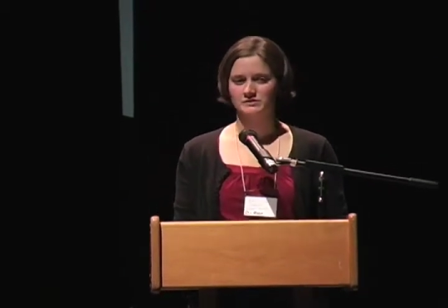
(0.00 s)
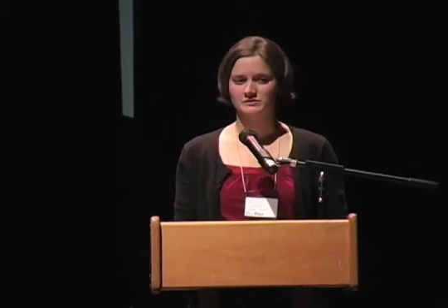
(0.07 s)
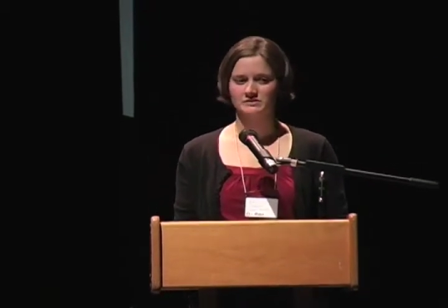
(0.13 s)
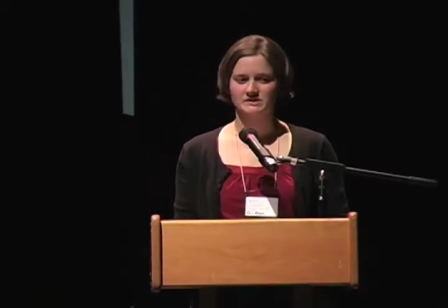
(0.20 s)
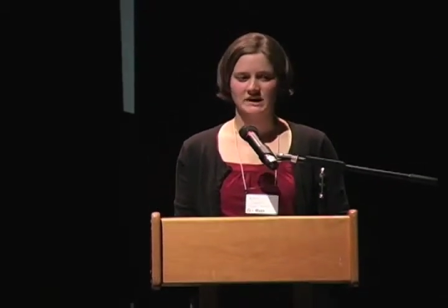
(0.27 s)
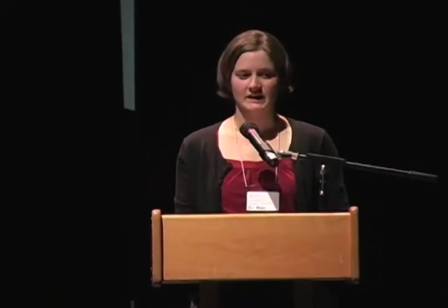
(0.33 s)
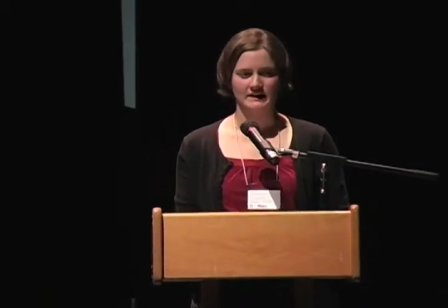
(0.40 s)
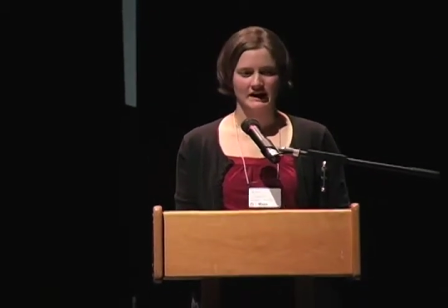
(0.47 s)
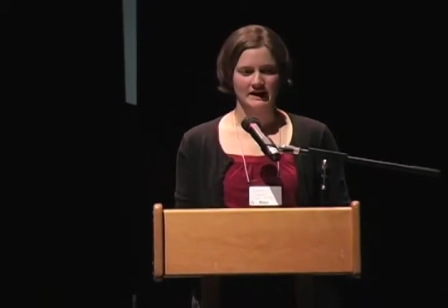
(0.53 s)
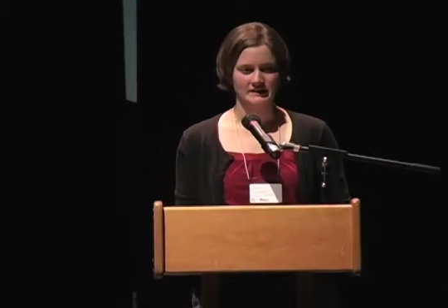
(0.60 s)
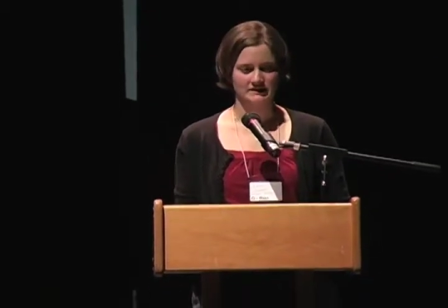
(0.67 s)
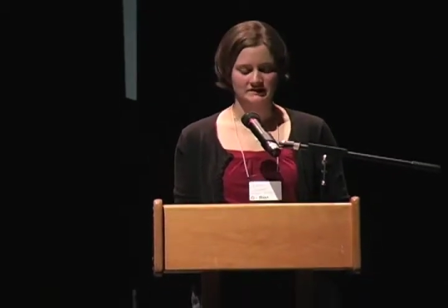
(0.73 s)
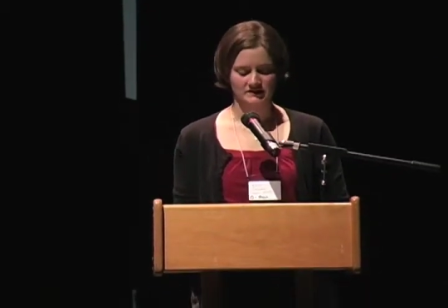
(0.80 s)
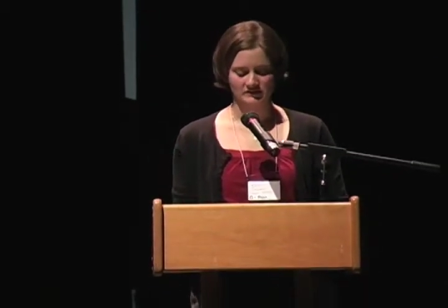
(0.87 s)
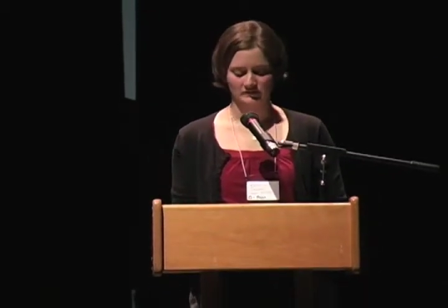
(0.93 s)
who sought
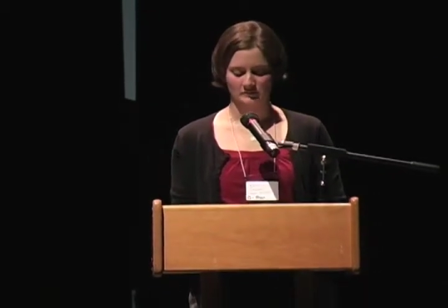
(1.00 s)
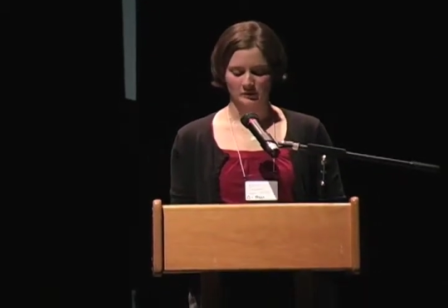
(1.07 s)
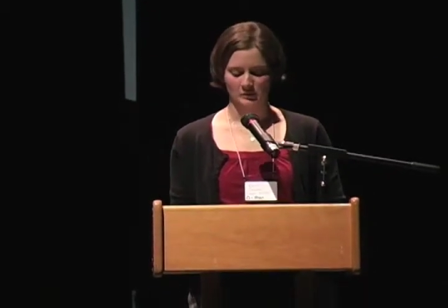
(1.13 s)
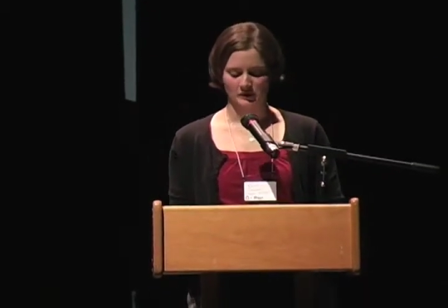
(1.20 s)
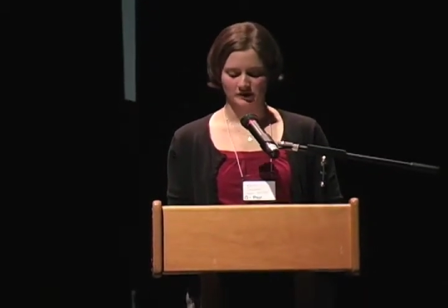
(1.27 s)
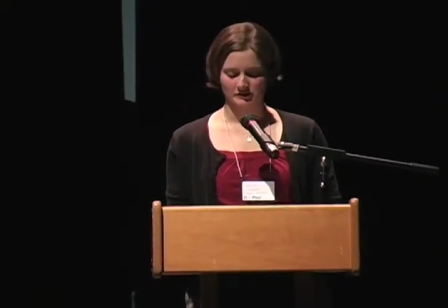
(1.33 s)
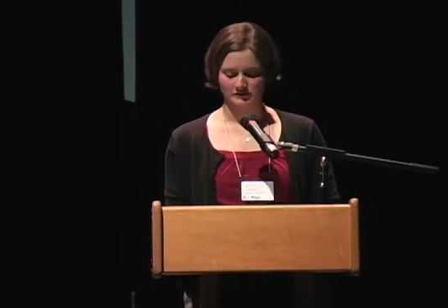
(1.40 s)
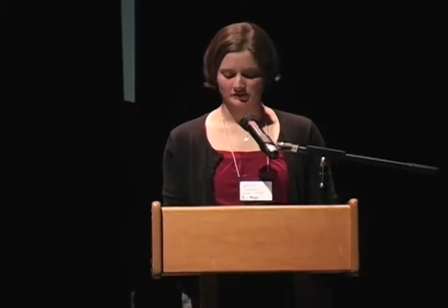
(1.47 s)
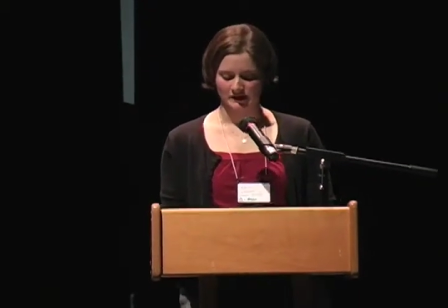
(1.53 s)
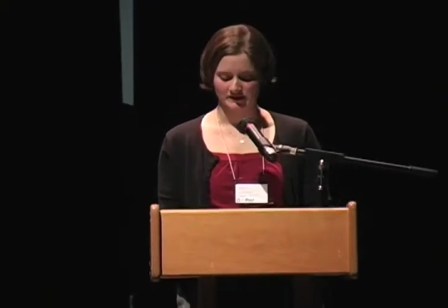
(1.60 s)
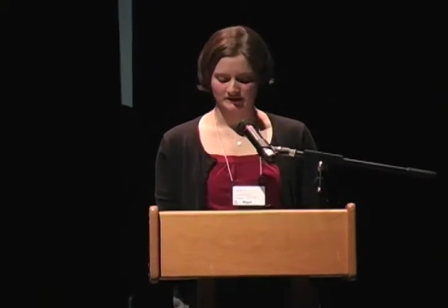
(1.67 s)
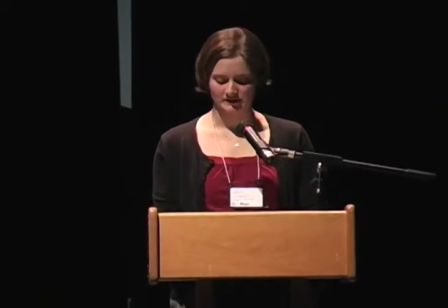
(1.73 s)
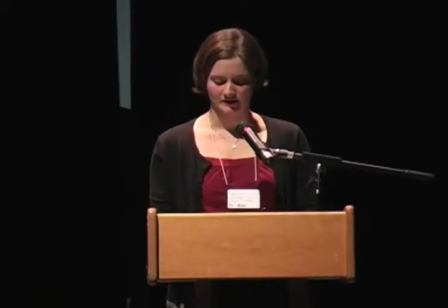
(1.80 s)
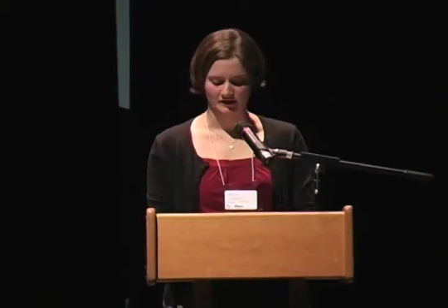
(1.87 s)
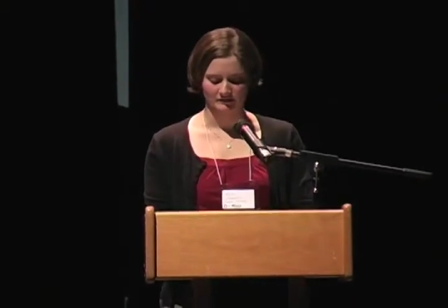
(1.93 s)
guidance from the Workers'
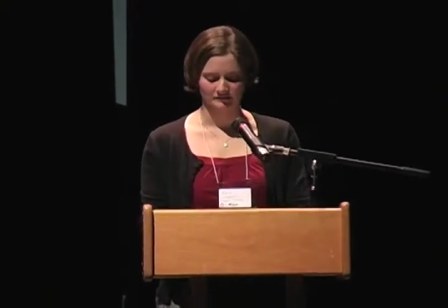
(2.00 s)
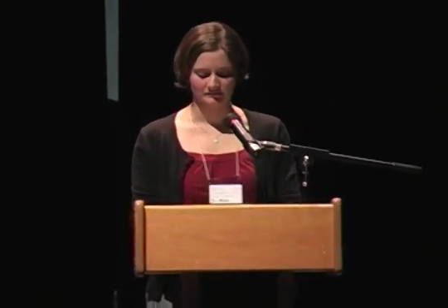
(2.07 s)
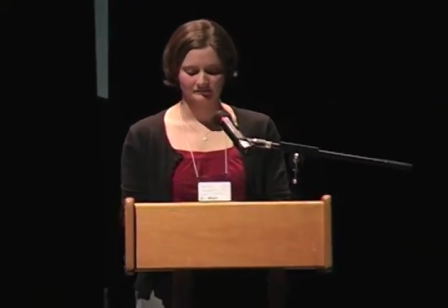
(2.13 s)
Rights Center,